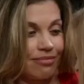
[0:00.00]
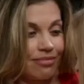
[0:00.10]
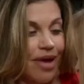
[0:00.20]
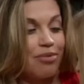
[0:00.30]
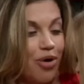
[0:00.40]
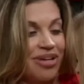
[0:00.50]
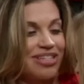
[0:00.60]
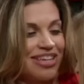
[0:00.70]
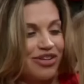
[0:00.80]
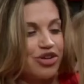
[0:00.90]
I'm going to
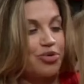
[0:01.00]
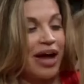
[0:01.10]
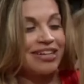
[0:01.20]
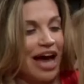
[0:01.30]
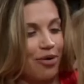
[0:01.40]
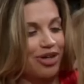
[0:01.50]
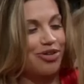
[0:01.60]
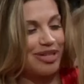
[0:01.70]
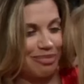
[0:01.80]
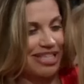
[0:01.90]
kill you right now on
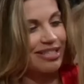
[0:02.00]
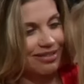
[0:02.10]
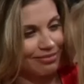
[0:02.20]
Christmas.